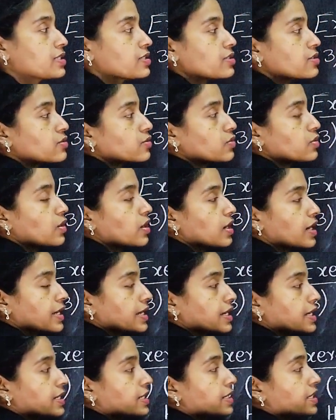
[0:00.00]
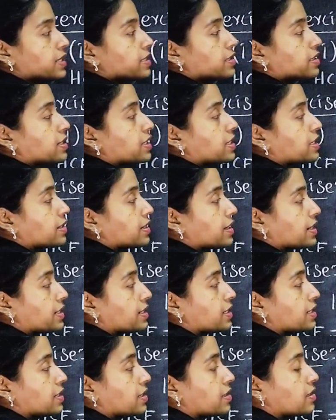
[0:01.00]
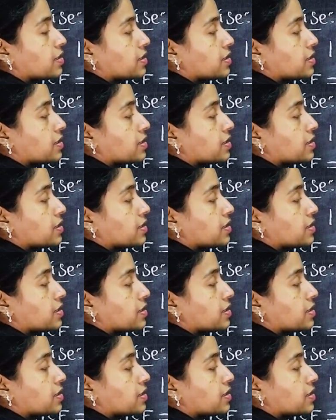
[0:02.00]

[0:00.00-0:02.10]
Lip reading: So I can take 3, right?